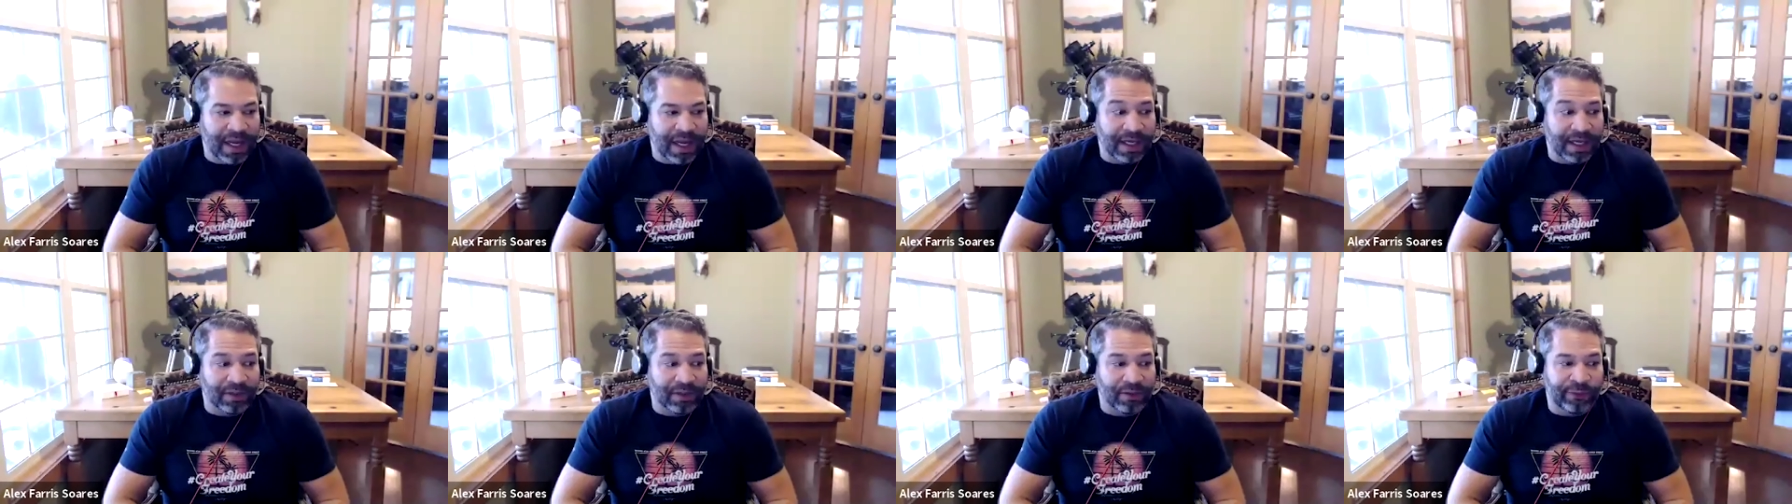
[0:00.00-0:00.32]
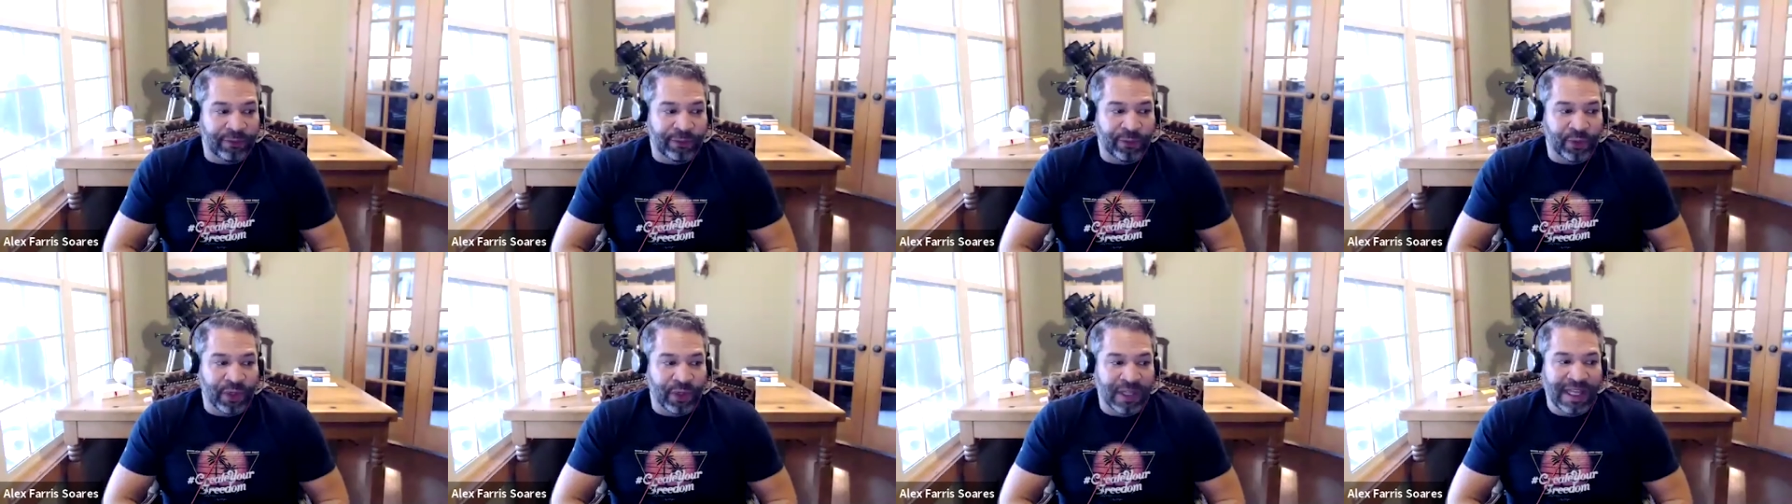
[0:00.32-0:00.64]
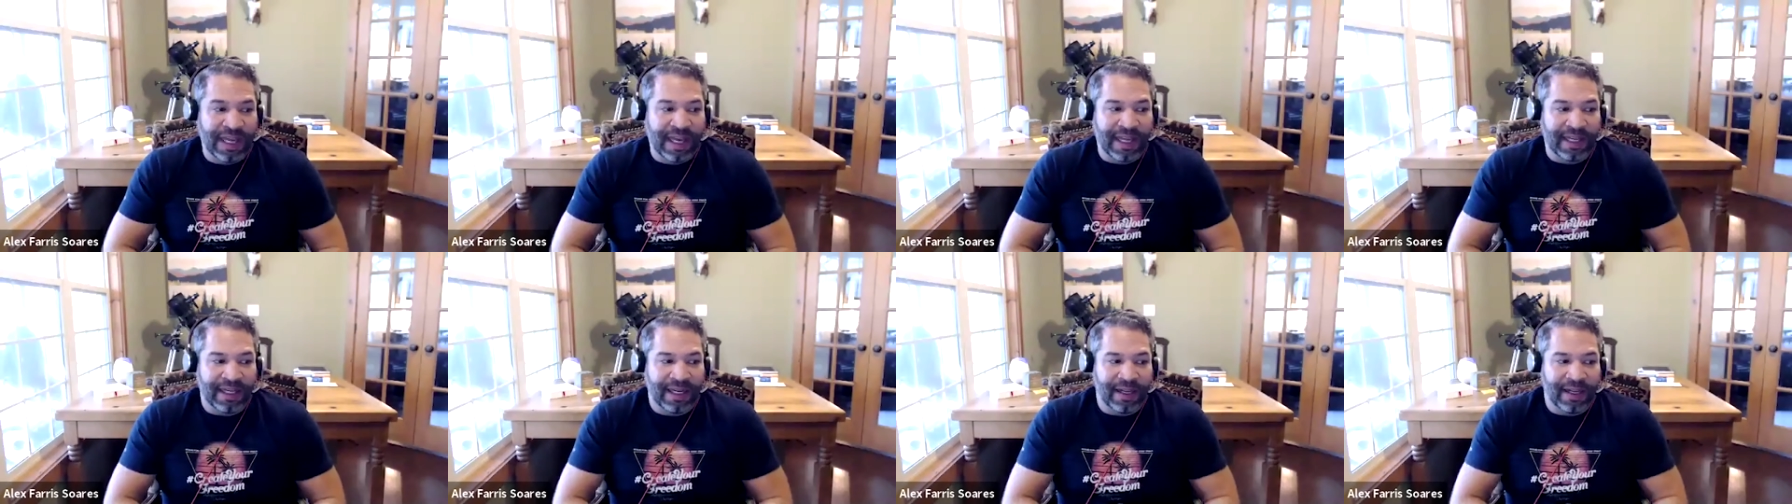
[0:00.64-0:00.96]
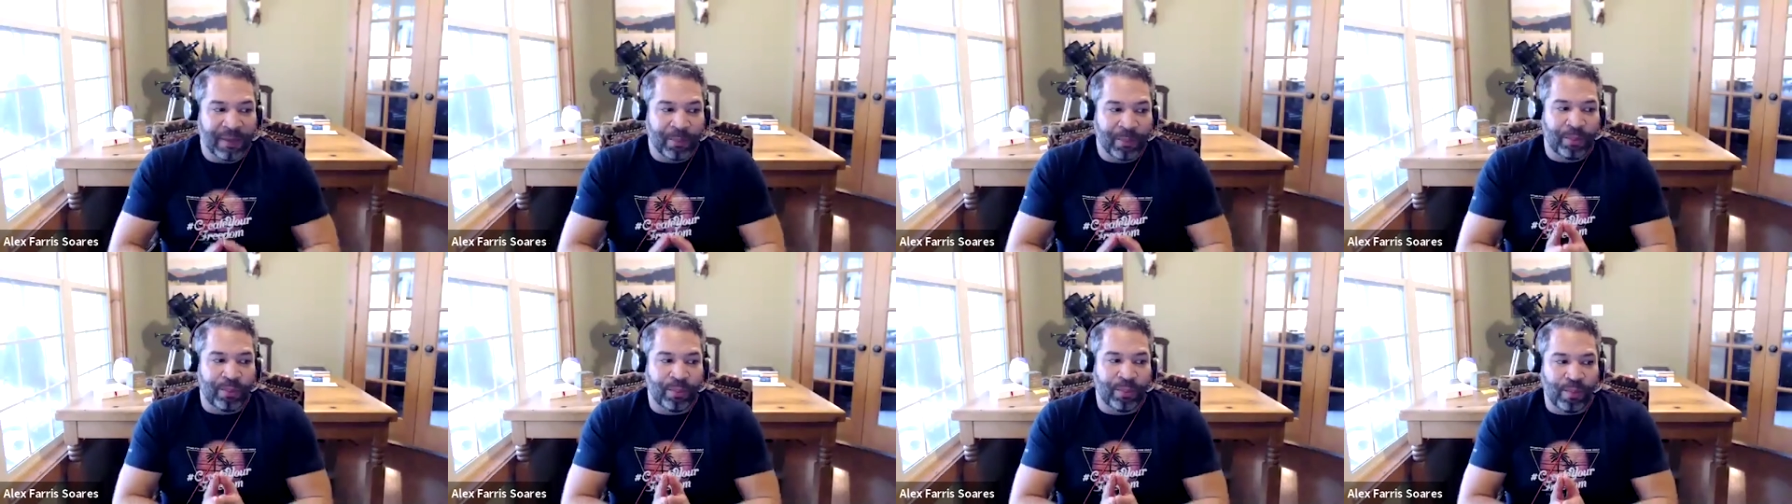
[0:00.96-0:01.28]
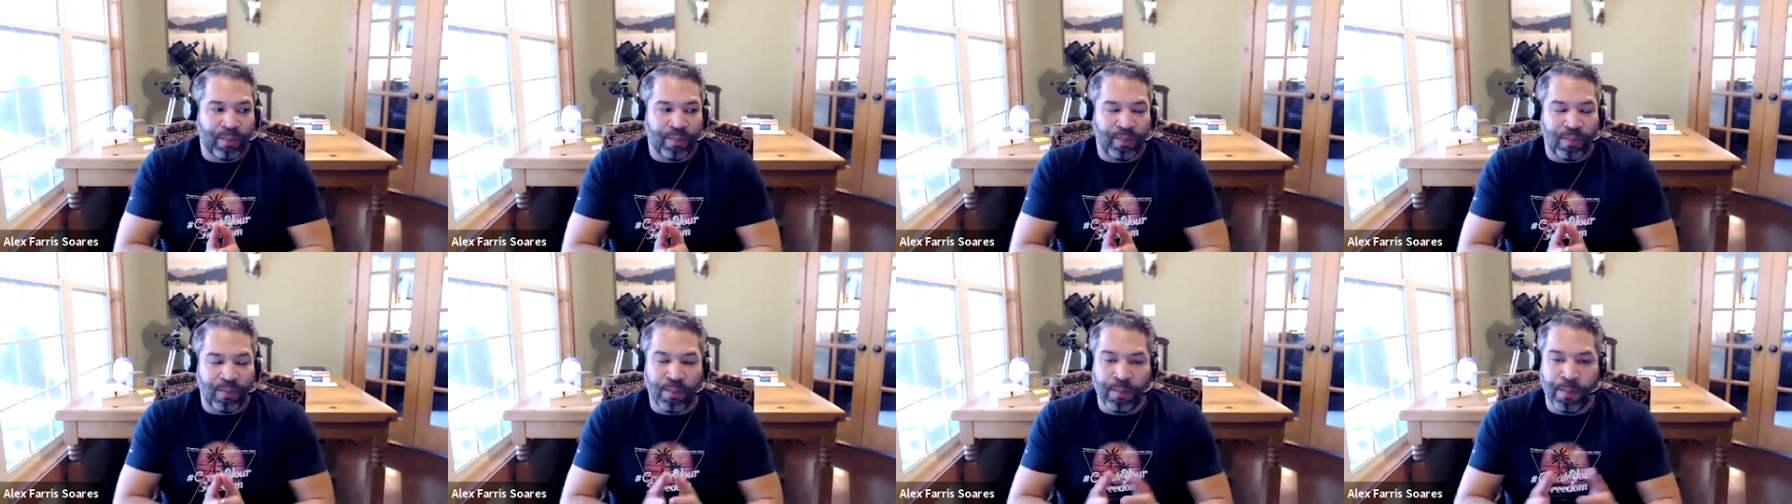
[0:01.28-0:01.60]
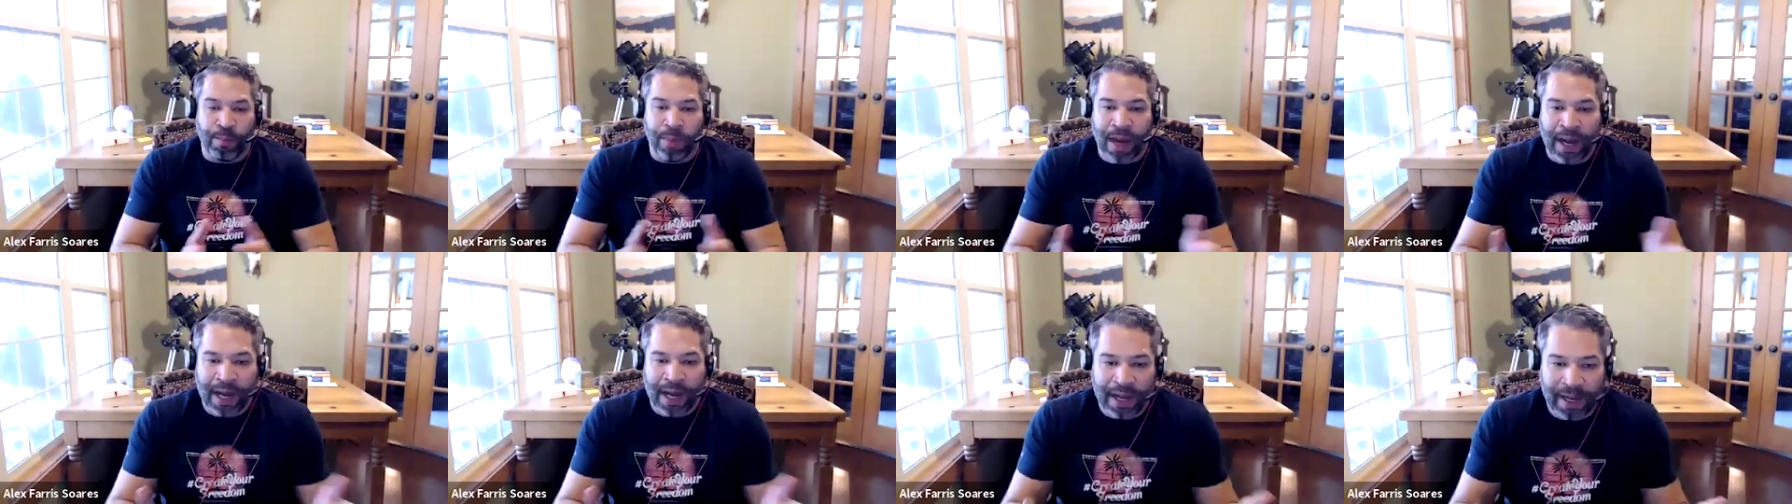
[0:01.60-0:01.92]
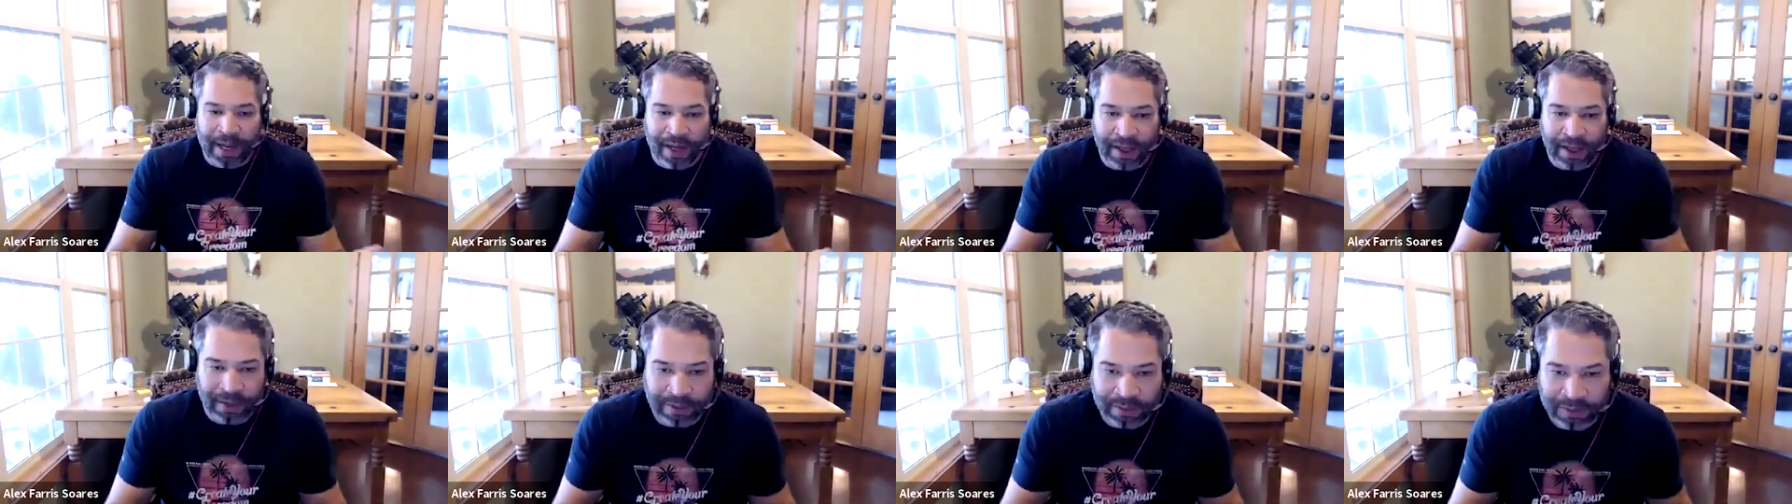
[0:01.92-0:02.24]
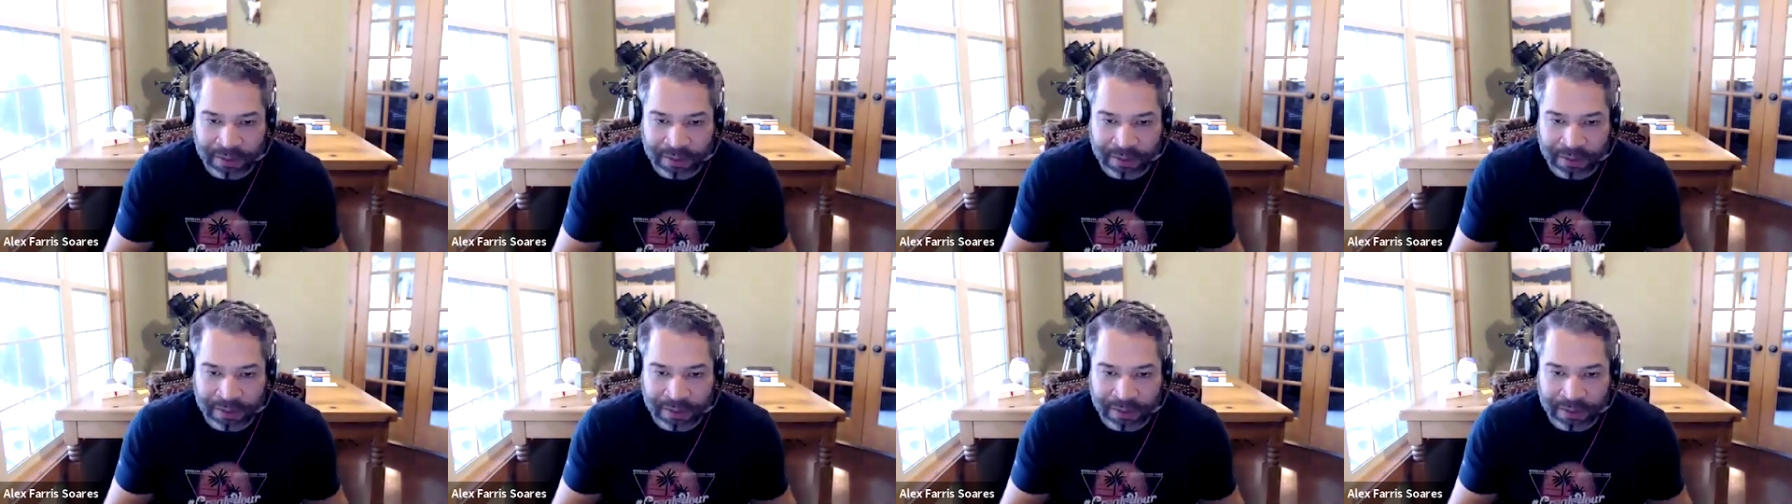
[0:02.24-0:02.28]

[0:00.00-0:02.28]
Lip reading: For that uh,